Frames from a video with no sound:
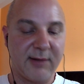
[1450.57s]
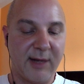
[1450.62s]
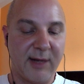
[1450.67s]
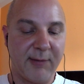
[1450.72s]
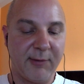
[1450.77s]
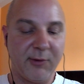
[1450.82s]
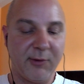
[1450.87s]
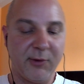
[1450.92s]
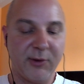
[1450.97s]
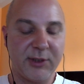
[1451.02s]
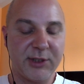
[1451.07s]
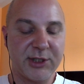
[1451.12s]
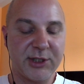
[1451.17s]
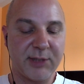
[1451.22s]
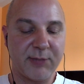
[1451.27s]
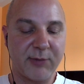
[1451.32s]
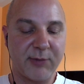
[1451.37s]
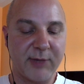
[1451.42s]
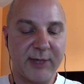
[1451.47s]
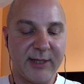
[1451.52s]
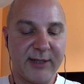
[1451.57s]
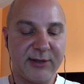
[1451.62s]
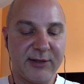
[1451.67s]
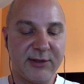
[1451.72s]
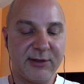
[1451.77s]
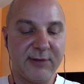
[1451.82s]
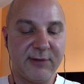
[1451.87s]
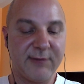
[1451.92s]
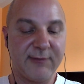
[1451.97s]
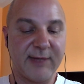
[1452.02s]
going to jump right
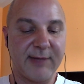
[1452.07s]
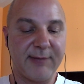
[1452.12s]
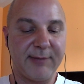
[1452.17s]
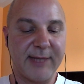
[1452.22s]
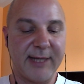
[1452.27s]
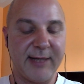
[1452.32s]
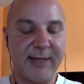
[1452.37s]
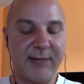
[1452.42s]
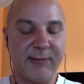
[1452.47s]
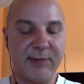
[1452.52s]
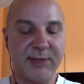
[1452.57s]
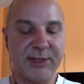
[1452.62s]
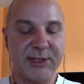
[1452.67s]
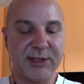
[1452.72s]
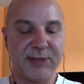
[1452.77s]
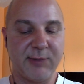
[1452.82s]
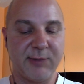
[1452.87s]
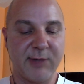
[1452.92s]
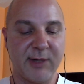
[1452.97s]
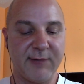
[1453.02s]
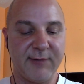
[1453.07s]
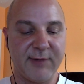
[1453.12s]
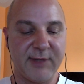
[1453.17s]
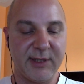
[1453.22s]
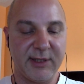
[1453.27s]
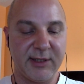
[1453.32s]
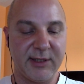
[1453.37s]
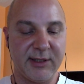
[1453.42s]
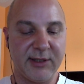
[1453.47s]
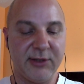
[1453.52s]
into flight planning, which is one of
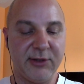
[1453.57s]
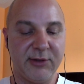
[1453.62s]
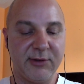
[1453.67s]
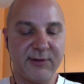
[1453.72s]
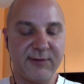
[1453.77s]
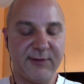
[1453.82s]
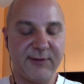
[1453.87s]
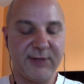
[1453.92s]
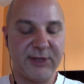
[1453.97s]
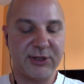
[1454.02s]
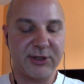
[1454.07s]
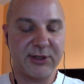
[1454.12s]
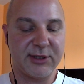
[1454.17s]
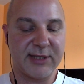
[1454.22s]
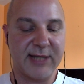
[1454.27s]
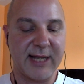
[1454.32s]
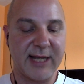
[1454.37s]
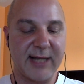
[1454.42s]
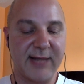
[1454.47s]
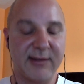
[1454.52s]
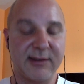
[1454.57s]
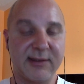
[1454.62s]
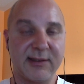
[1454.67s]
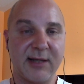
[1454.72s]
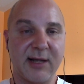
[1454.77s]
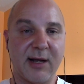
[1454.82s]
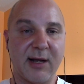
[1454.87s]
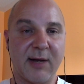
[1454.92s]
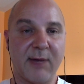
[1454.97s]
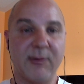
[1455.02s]
the newest features that
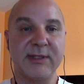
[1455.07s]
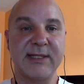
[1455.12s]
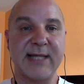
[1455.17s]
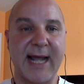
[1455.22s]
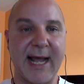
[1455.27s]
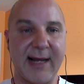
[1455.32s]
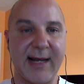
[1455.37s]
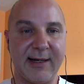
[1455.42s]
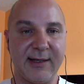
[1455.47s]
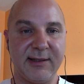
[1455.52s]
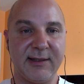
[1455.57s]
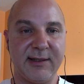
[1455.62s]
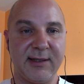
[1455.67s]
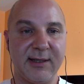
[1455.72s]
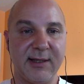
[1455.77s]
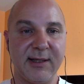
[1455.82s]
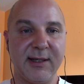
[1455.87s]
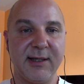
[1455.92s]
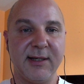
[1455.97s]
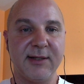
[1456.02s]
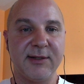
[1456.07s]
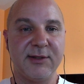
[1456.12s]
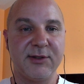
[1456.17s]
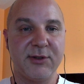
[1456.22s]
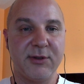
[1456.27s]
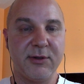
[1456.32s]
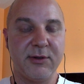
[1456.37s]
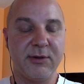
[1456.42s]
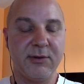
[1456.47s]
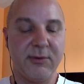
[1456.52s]
was added
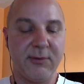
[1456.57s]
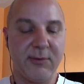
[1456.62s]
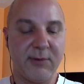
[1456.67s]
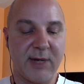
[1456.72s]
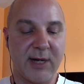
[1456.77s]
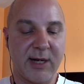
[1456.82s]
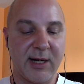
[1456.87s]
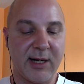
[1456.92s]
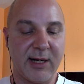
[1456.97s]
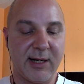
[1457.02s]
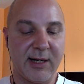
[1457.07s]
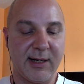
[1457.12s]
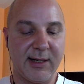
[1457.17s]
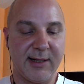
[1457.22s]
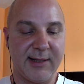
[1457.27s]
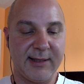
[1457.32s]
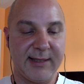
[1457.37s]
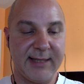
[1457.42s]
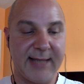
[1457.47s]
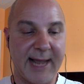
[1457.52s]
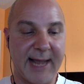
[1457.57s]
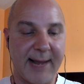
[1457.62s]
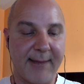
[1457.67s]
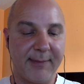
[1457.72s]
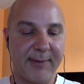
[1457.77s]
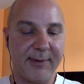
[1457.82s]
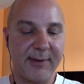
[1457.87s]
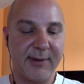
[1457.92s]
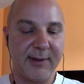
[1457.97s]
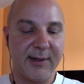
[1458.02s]
to the
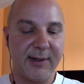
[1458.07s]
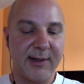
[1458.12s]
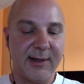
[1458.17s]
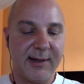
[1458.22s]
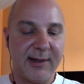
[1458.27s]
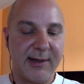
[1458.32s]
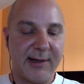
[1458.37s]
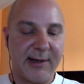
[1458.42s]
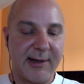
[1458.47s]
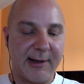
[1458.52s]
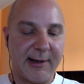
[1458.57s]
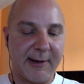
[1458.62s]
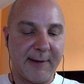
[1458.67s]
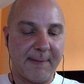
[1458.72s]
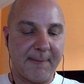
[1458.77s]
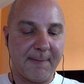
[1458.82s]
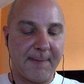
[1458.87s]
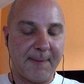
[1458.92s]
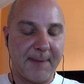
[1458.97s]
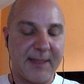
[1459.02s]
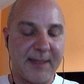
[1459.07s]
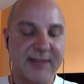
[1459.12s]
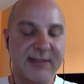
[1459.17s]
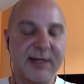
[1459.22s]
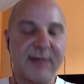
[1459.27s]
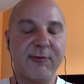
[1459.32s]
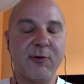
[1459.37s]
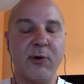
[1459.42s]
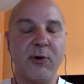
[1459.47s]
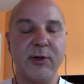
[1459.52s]
app.
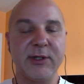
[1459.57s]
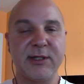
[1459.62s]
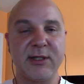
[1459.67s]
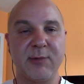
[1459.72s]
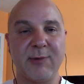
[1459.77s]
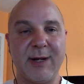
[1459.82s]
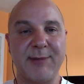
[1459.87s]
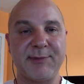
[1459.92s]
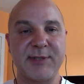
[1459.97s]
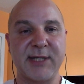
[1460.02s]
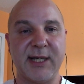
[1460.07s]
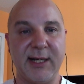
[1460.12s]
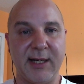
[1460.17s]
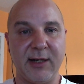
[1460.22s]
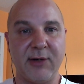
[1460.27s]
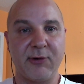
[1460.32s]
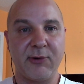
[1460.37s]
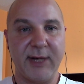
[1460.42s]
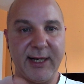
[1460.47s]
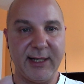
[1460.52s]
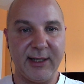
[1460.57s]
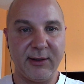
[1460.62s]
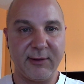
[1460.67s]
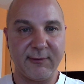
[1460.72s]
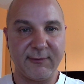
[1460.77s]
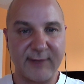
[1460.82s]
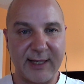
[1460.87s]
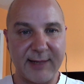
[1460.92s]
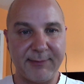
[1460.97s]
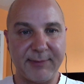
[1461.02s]
Instead of going to the website and creating
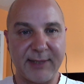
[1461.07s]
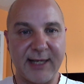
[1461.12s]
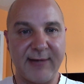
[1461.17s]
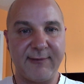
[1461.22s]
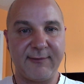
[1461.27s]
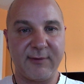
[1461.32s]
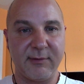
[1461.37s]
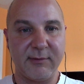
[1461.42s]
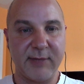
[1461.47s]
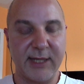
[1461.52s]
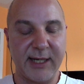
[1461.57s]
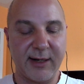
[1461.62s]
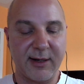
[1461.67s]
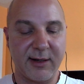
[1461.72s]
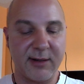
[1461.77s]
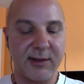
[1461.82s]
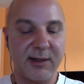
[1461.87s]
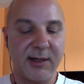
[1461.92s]
your flight plan from there,